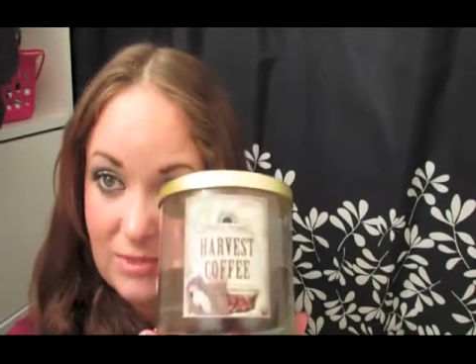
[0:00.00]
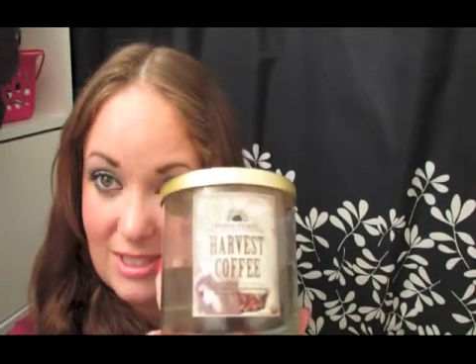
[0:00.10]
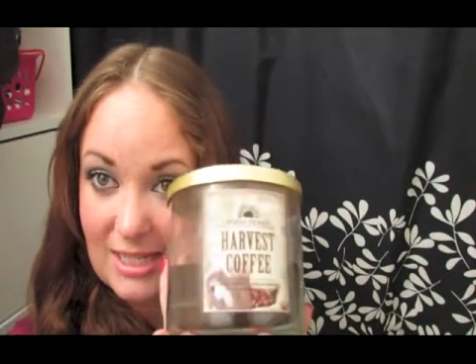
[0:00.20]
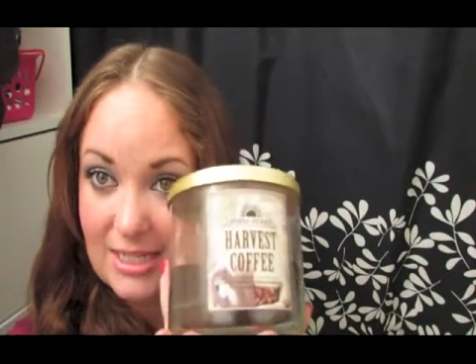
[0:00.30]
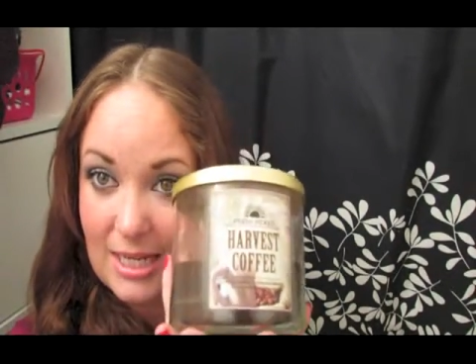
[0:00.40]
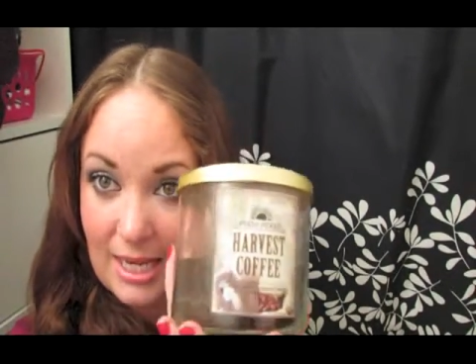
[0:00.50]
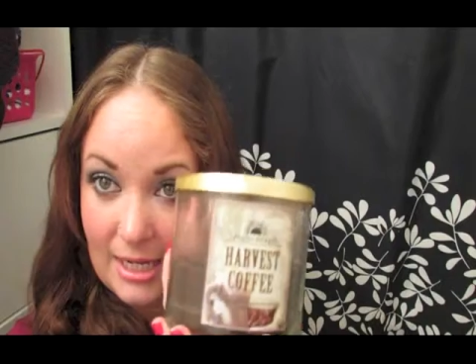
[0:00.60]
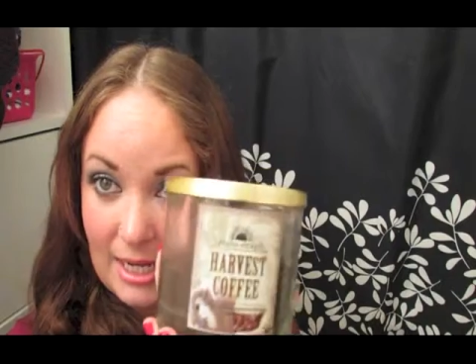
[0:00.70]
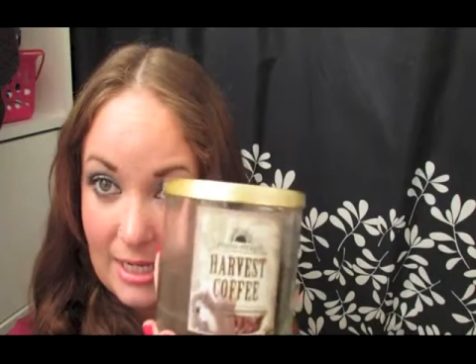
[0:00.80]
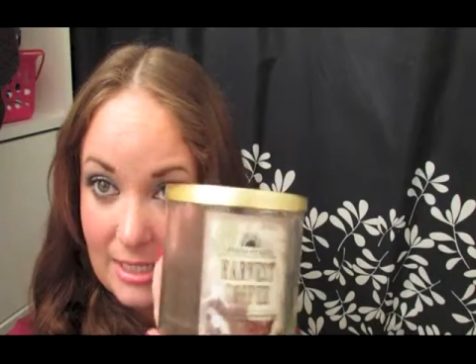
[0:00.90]
scent
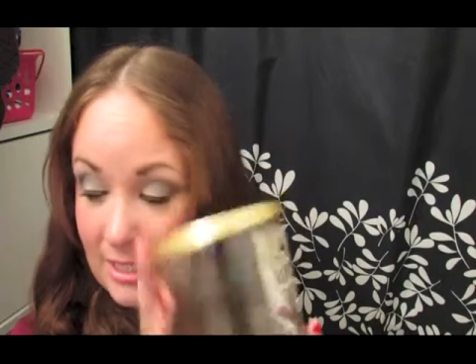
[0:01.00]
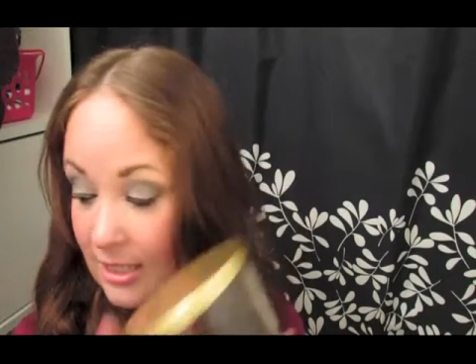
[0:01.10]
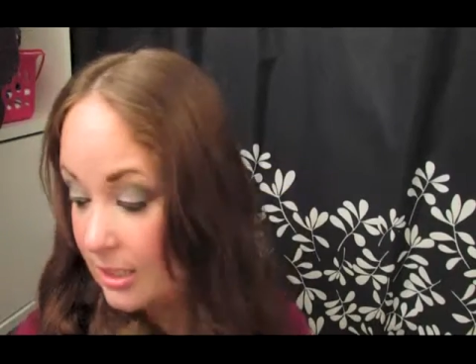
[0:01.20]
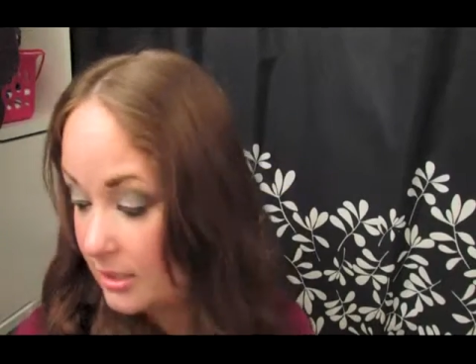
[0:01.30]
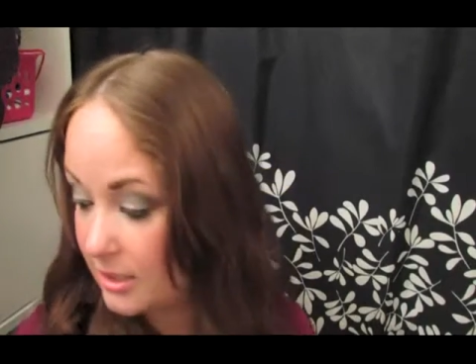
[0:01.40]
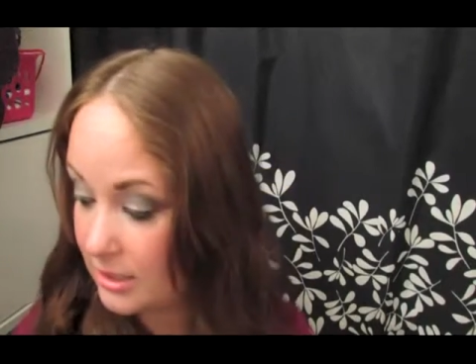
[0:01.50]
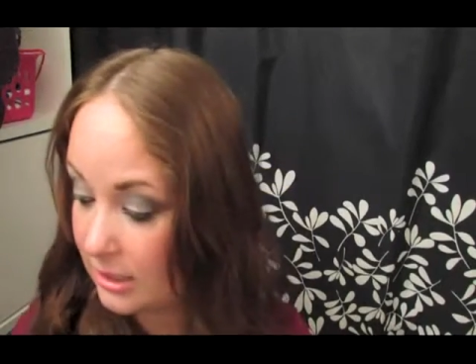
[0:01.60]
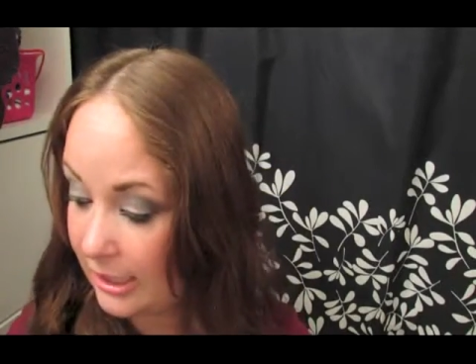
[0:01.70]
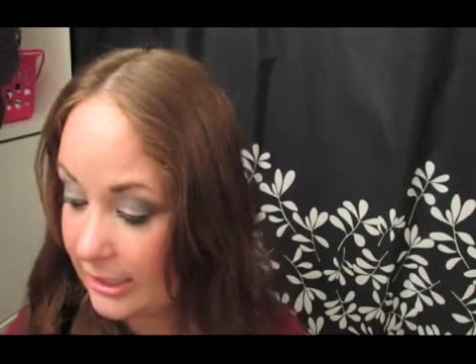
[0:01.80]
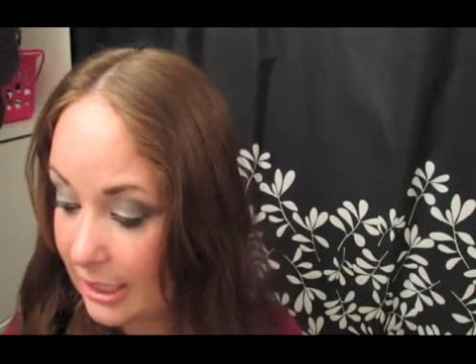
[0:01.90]
and I
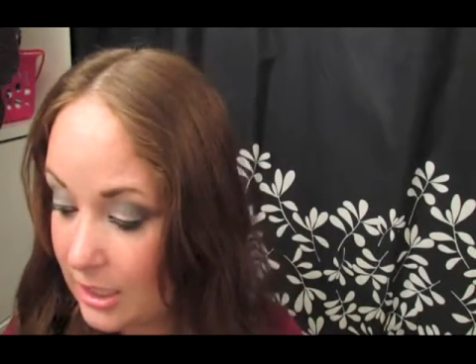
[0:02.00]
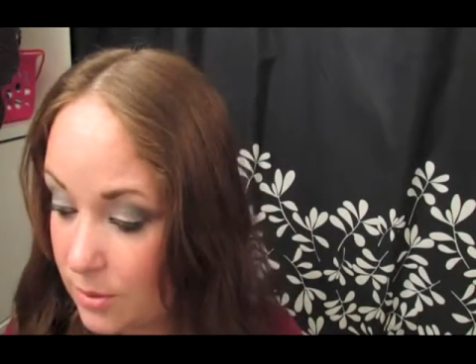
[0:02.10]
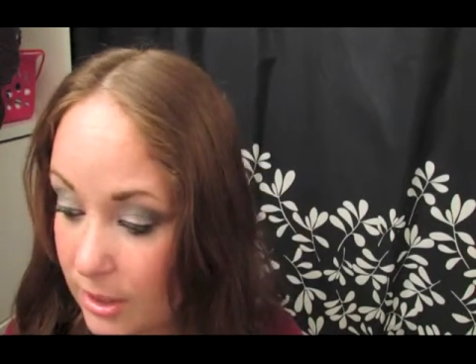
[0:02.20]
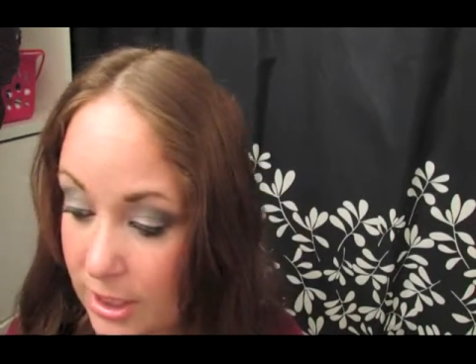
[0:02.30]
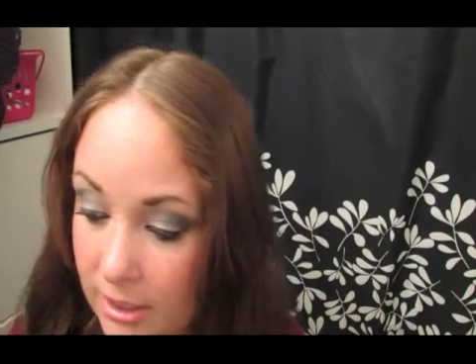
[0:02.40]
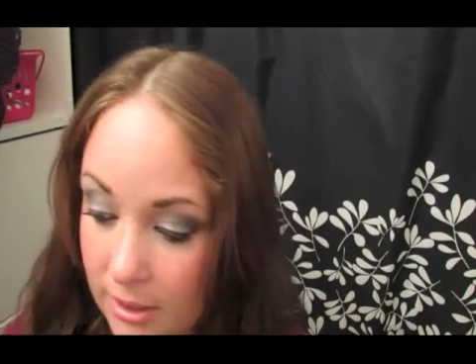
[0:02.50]
like that one.